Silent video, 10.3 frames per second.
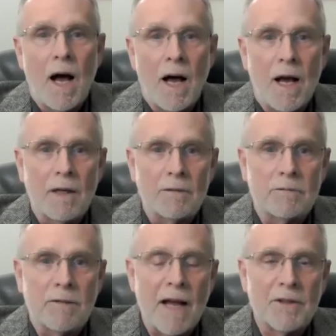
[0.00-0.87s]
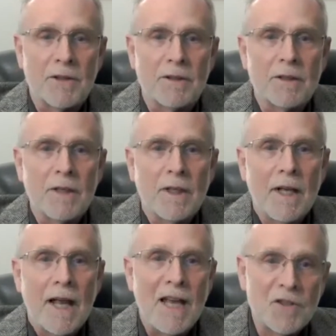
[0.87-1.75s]
I rather
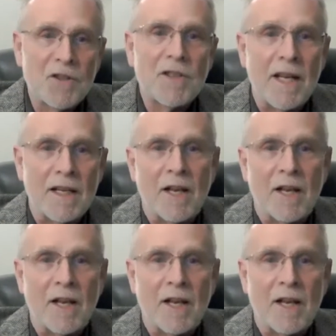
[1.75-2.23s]
hesitate.